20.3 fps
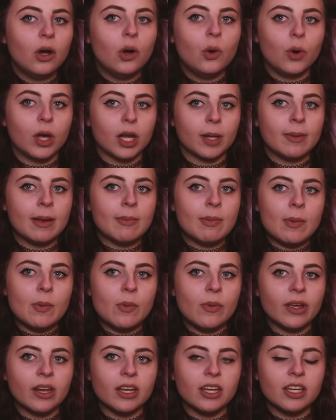what am I
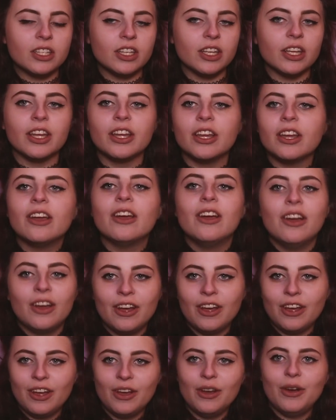probably gonna do?
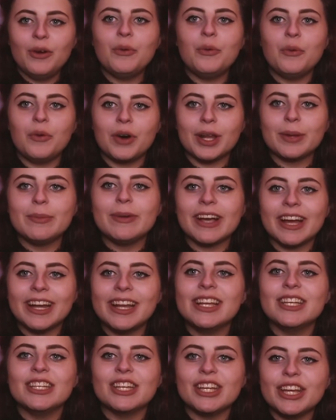What am I
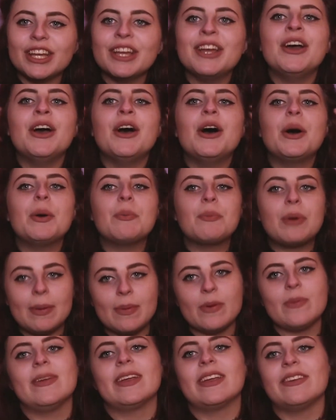gonna do?
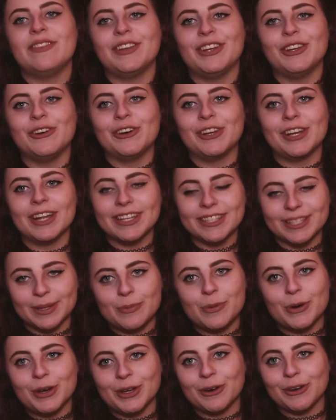Probably make a video on it at some
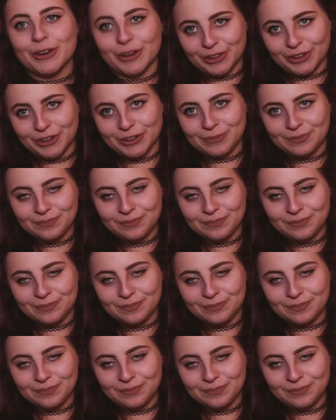point or another.